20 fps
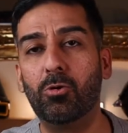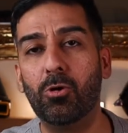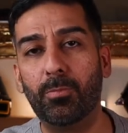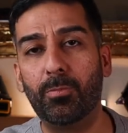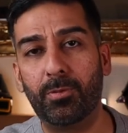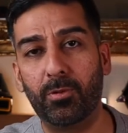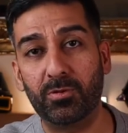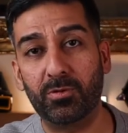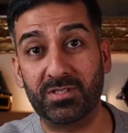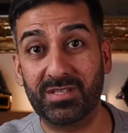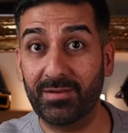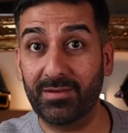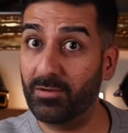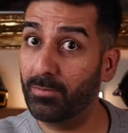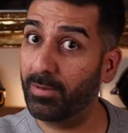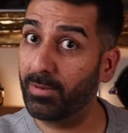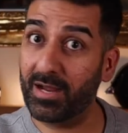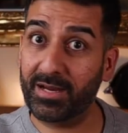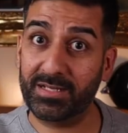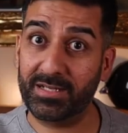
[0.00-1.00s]
GoPro
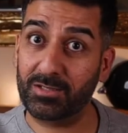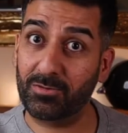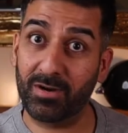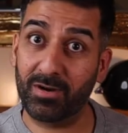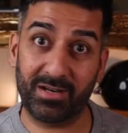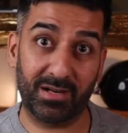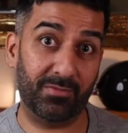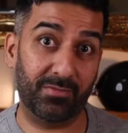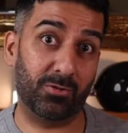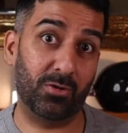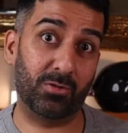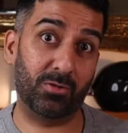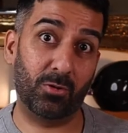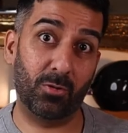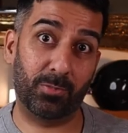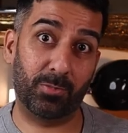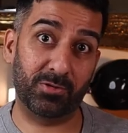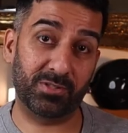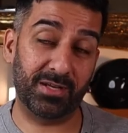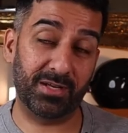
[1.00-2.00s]
7 black is great. I've got a
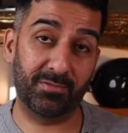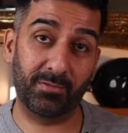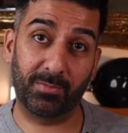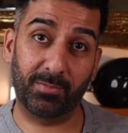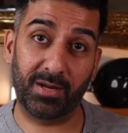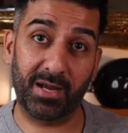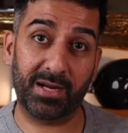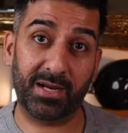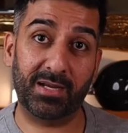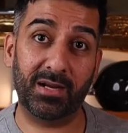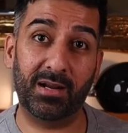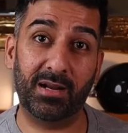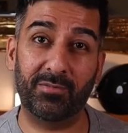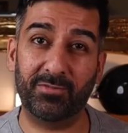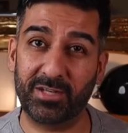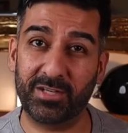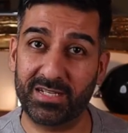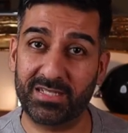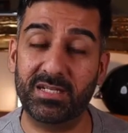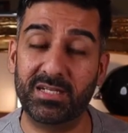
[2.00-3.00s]
GoPro 7 black and
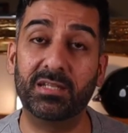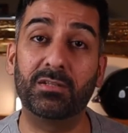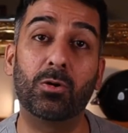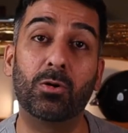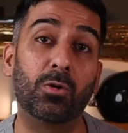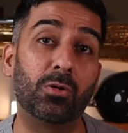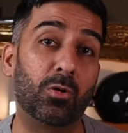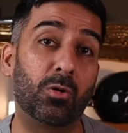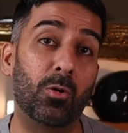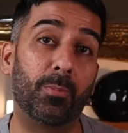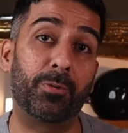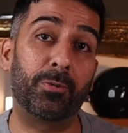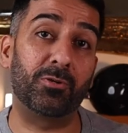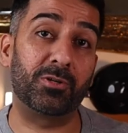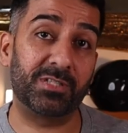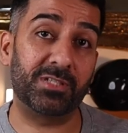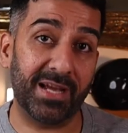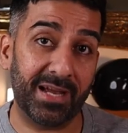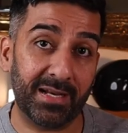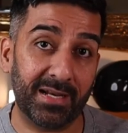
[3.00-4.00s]
I've tested the
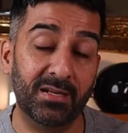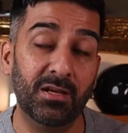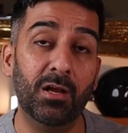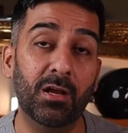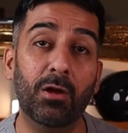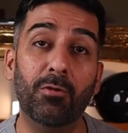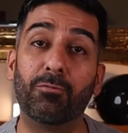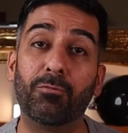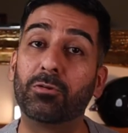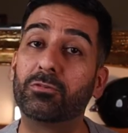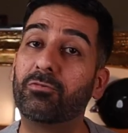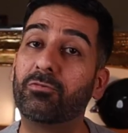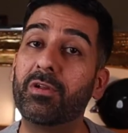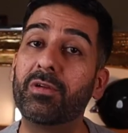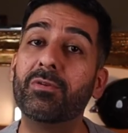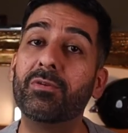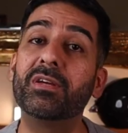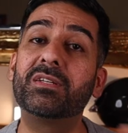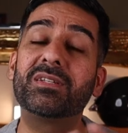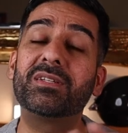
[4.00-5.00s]
GoPro 10 for
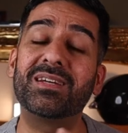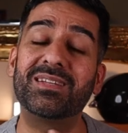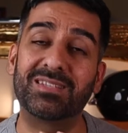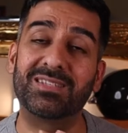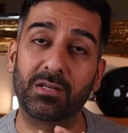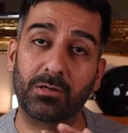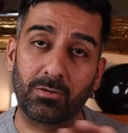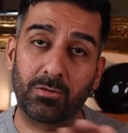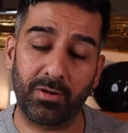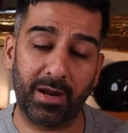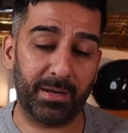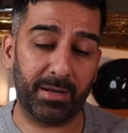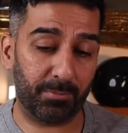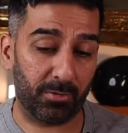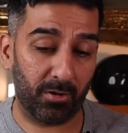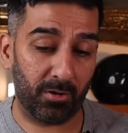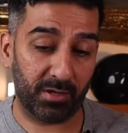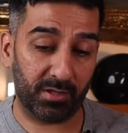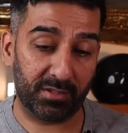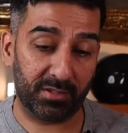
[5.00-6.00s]
3 weeks. It's a
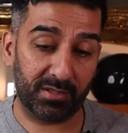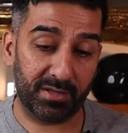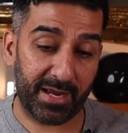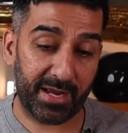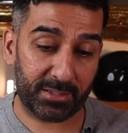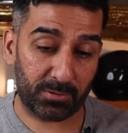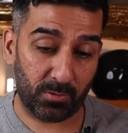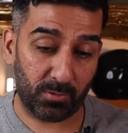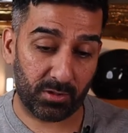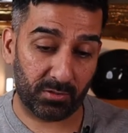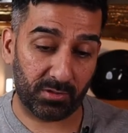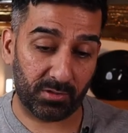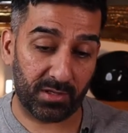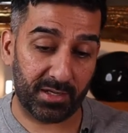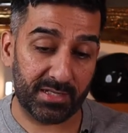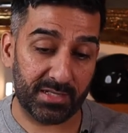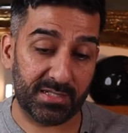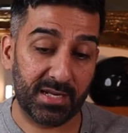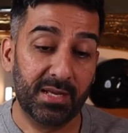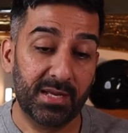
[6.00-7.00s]
great product. Next one on
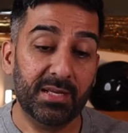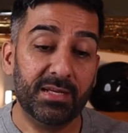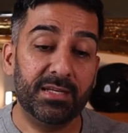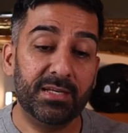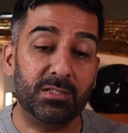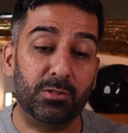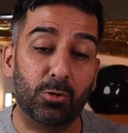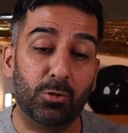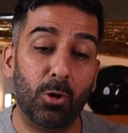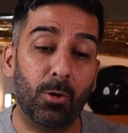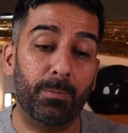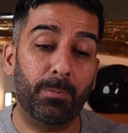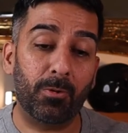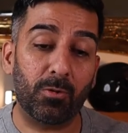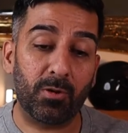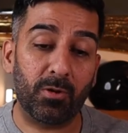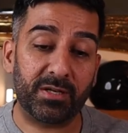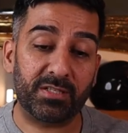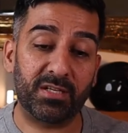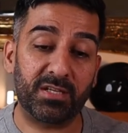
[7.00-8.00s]
the list is
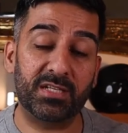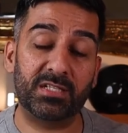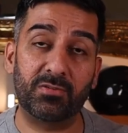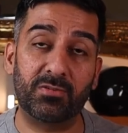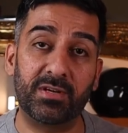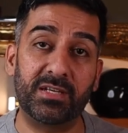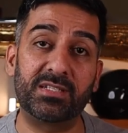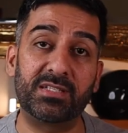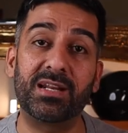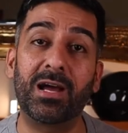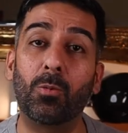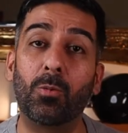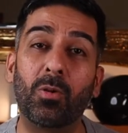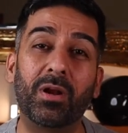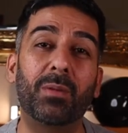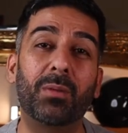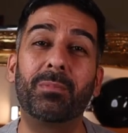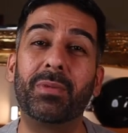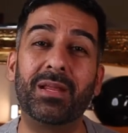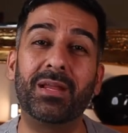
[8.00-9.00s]
GoPro accessories. Now,
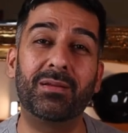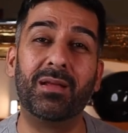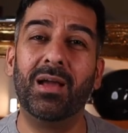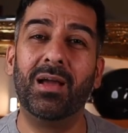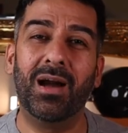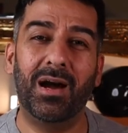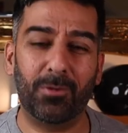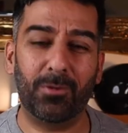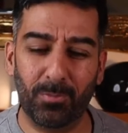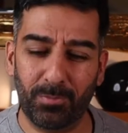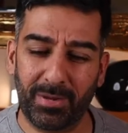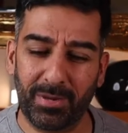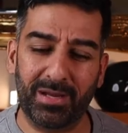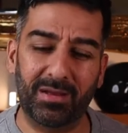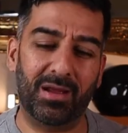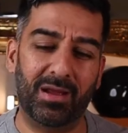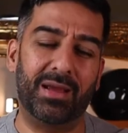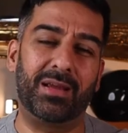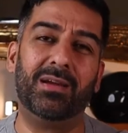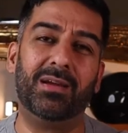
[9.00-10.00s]
what I mean, I don't
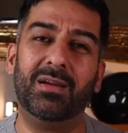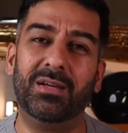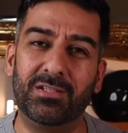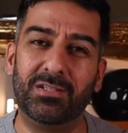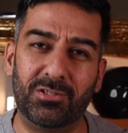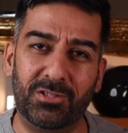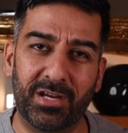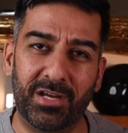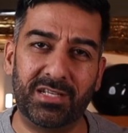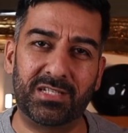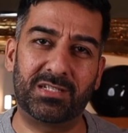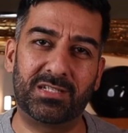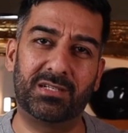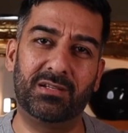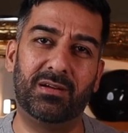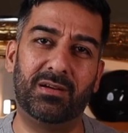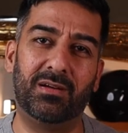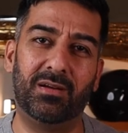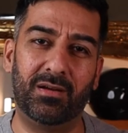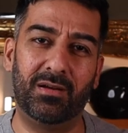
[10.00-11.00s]
mean like
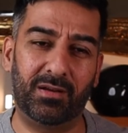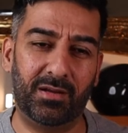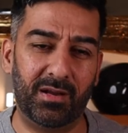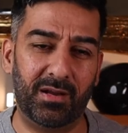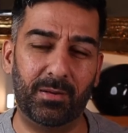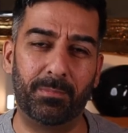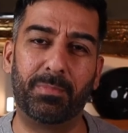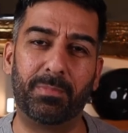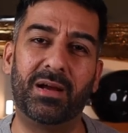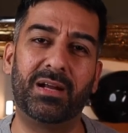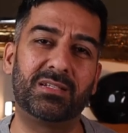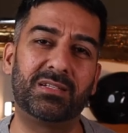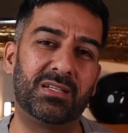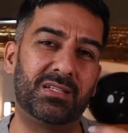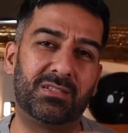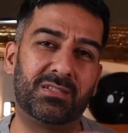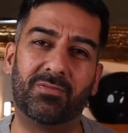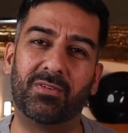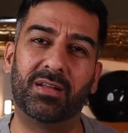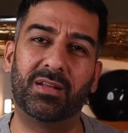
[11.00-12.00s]
chest kind of
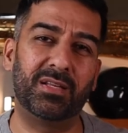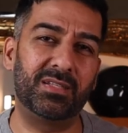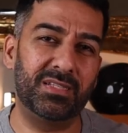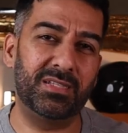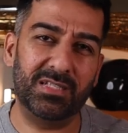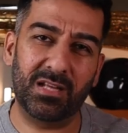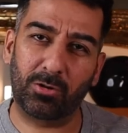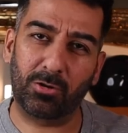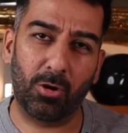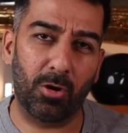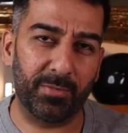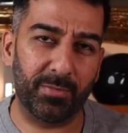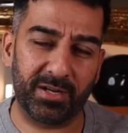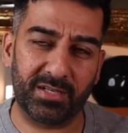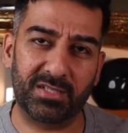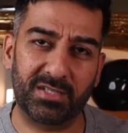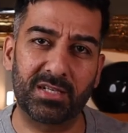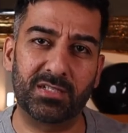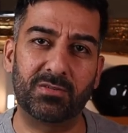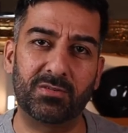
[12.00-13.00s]
bands and stuff like that. These are
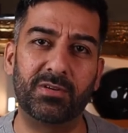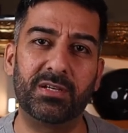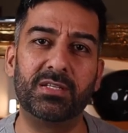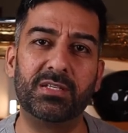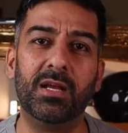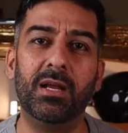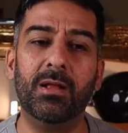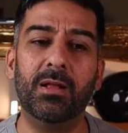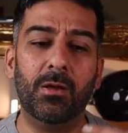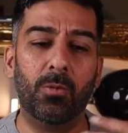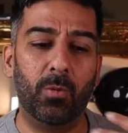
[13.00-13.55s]
common accessories.